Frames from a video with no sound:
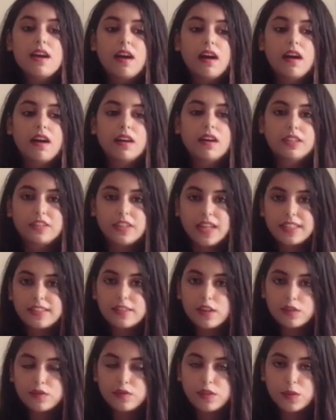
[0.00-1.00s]
uh, rent
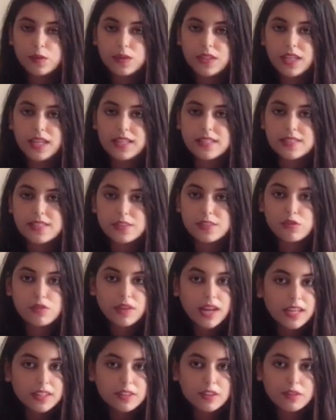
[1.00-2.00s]
out few things and
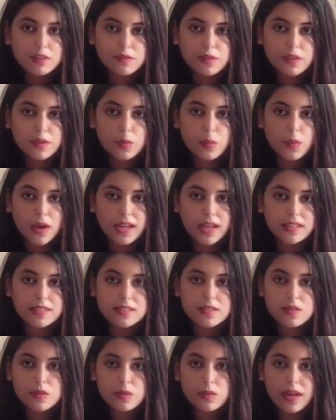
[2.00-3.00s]
try it out for a while.
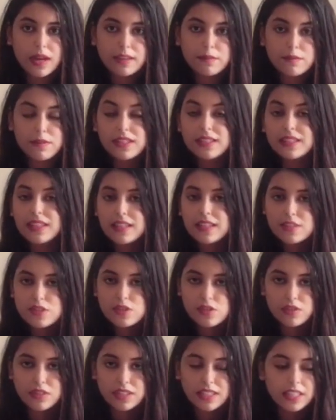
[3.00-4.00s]
So I feel that
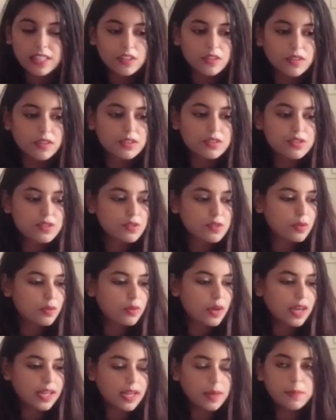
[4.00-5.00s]
it's really good. So
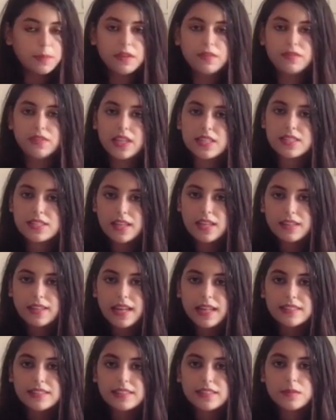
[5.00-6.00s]
a couple of things I
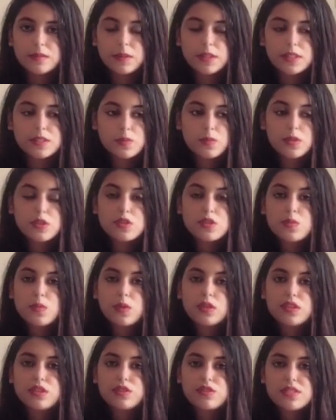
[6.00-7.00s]
rented because we just
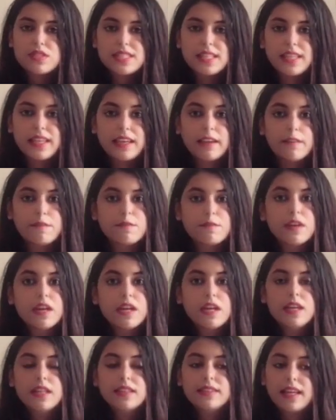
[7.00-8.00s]
wanted to see if
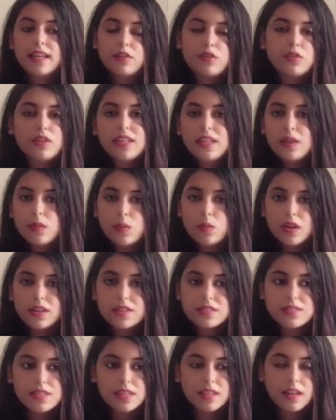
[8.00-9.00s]
that really
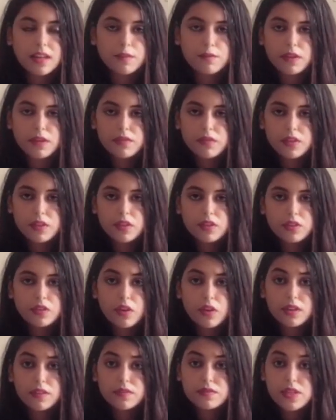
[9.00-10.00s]
works in our favor or
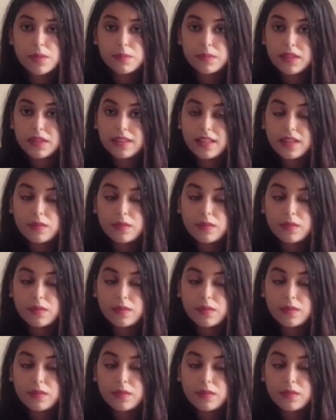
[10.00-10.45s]
not, if something